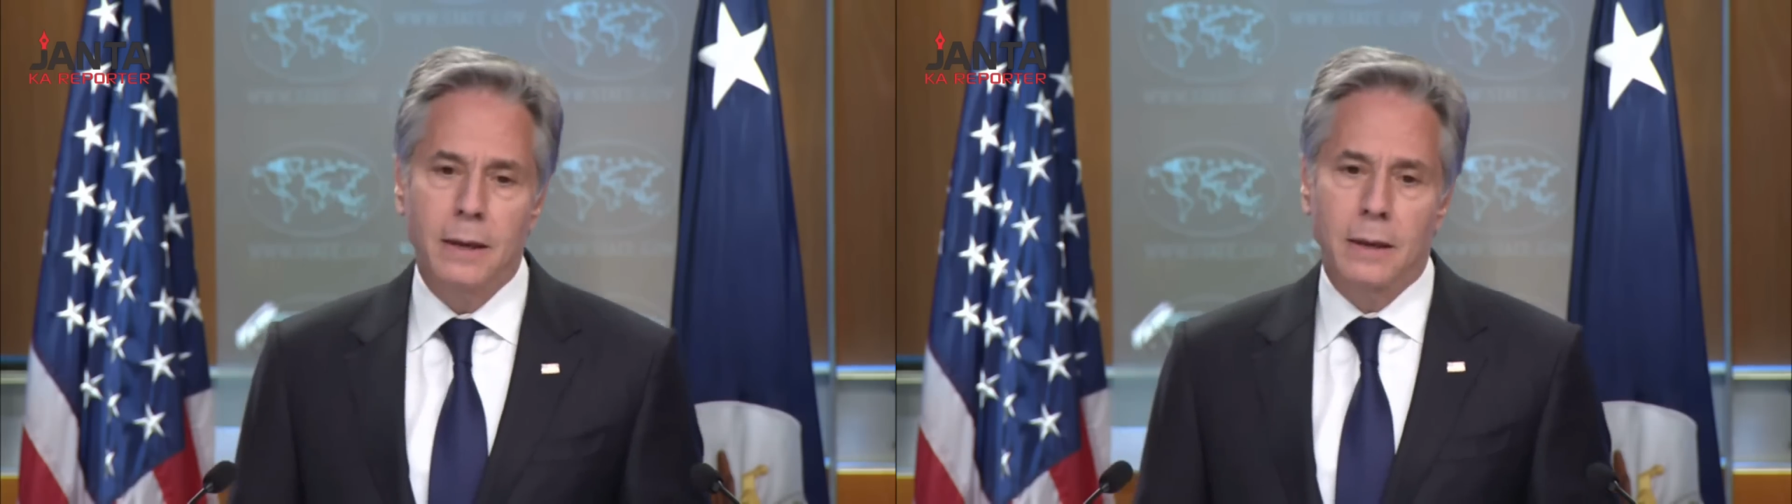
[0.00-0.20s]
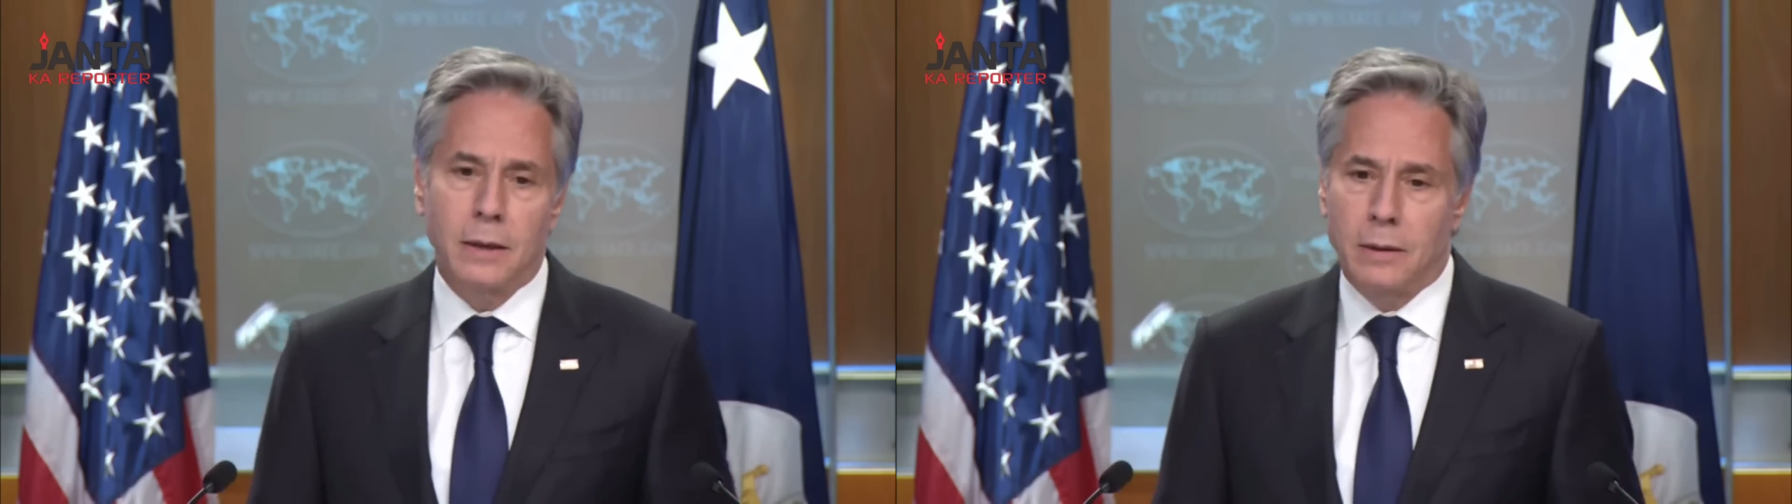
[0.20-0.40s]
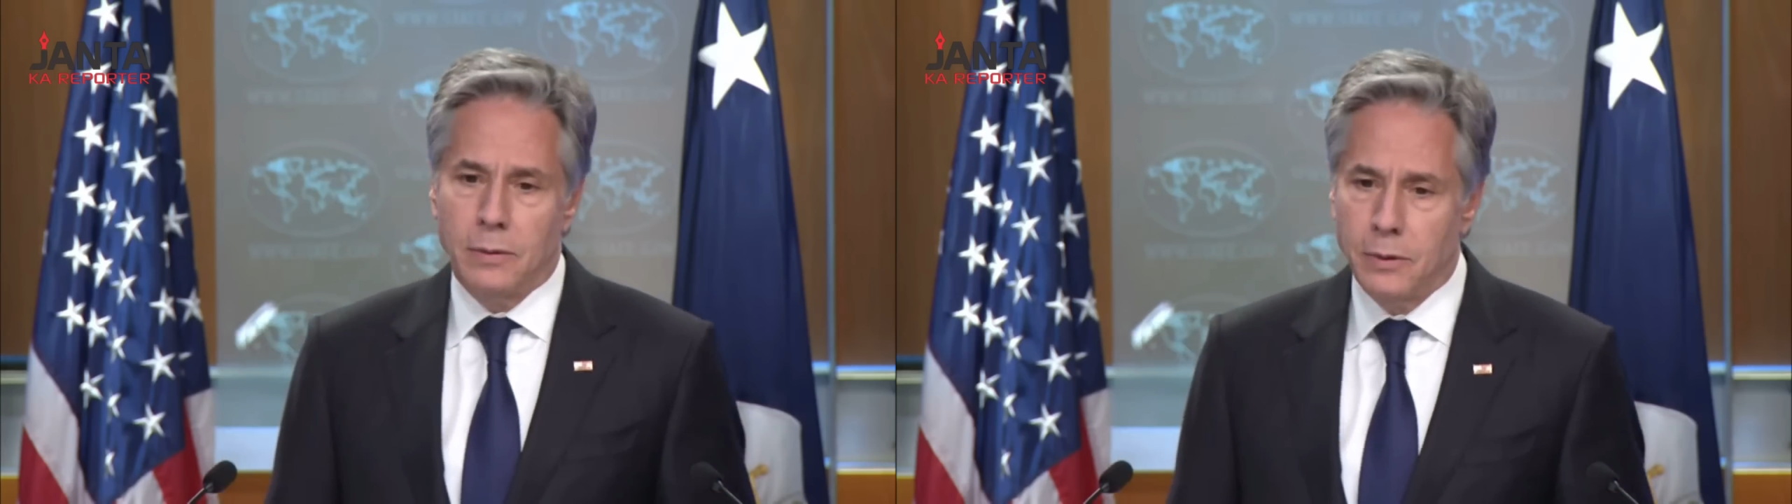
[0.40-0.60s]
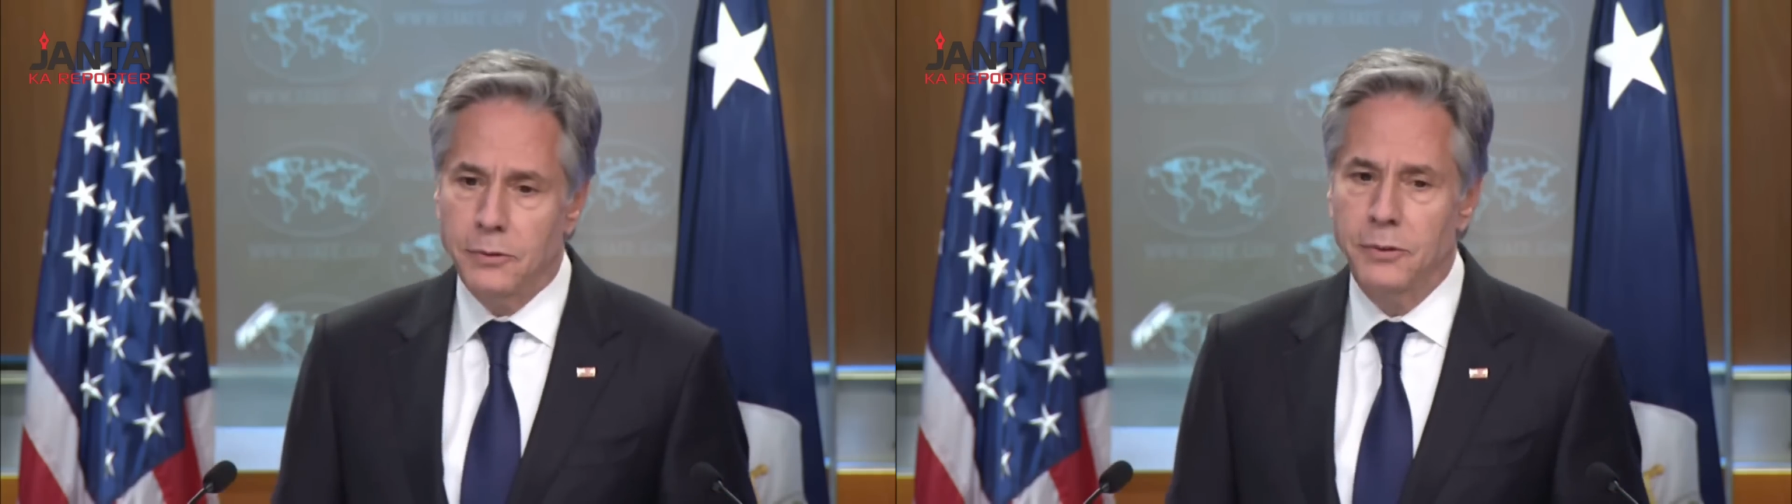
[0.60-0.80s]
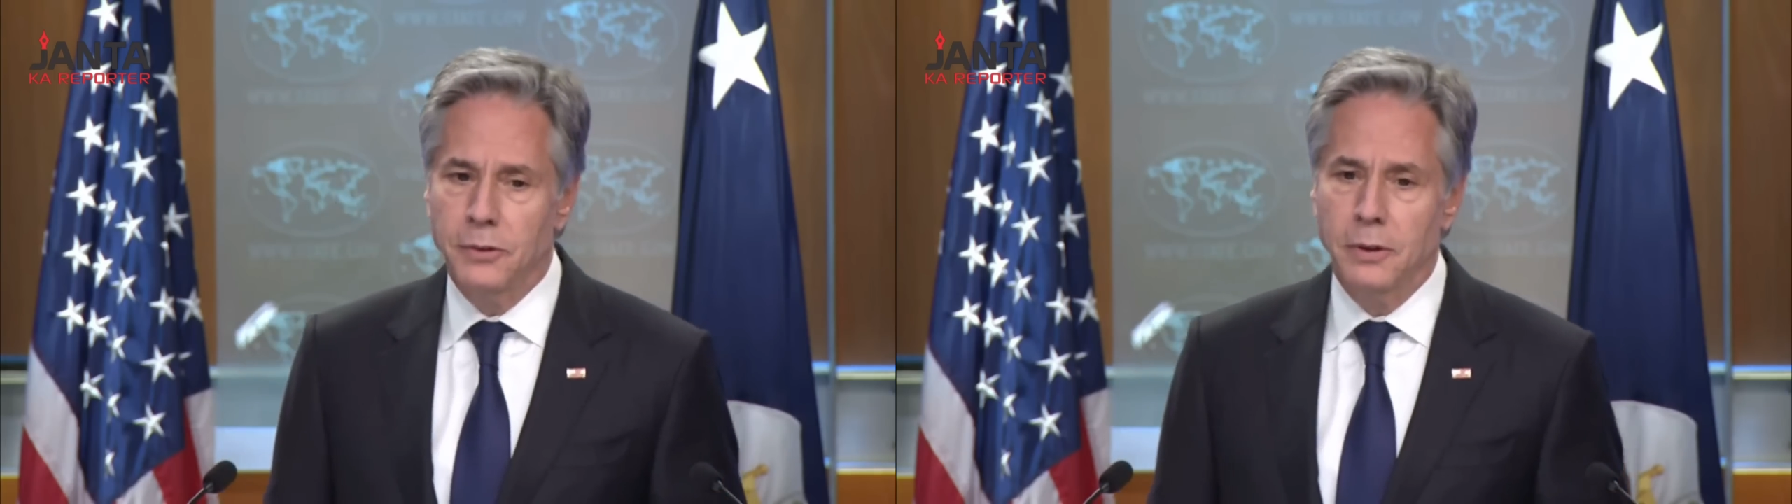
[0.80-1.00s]

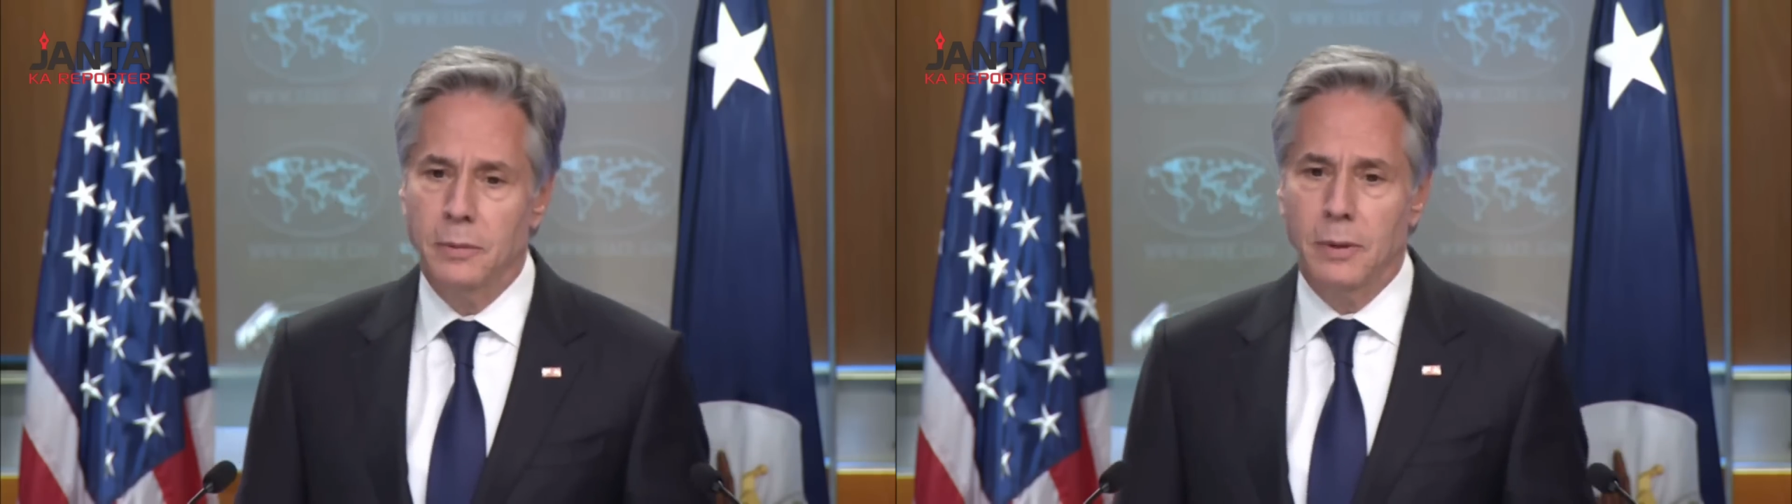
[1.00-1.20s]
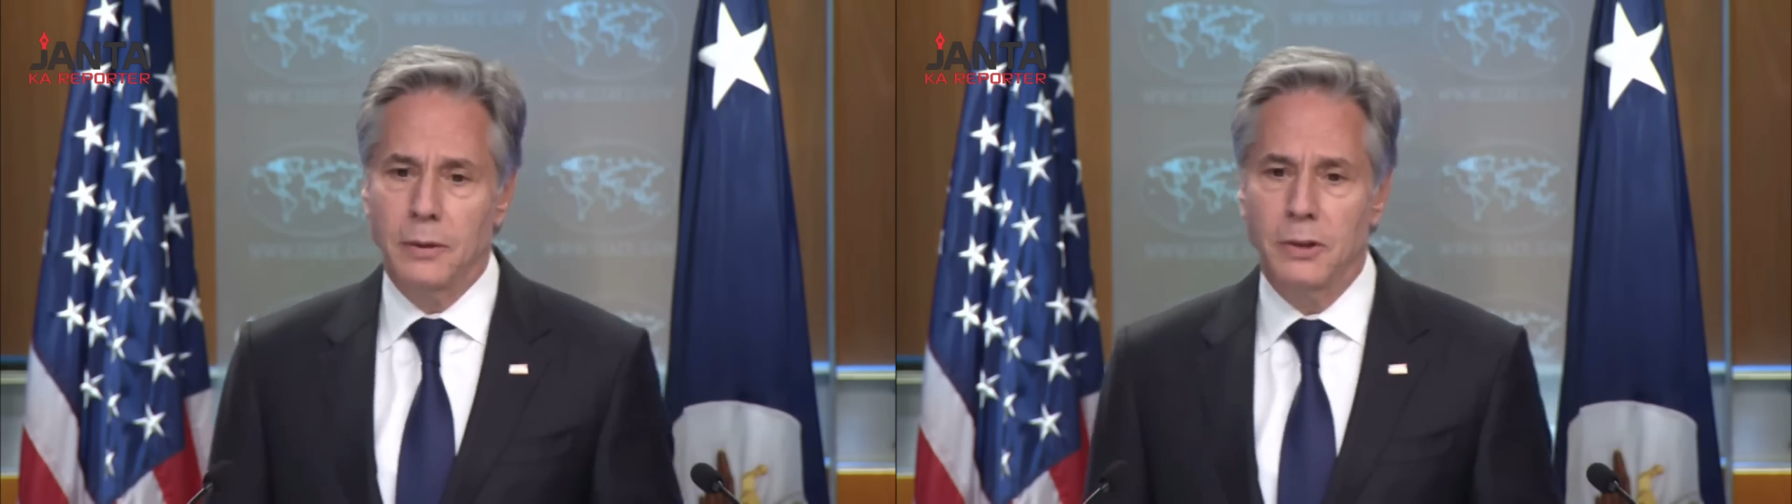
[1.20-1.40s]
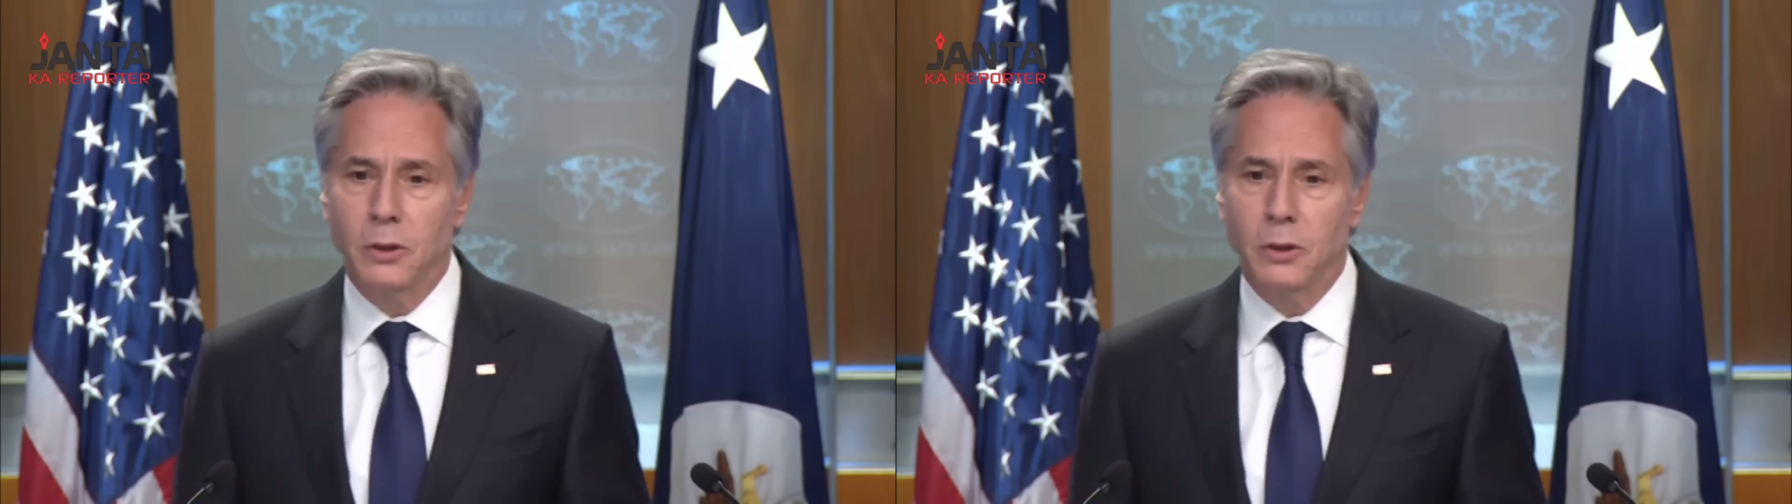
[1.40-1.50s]
this is, I think,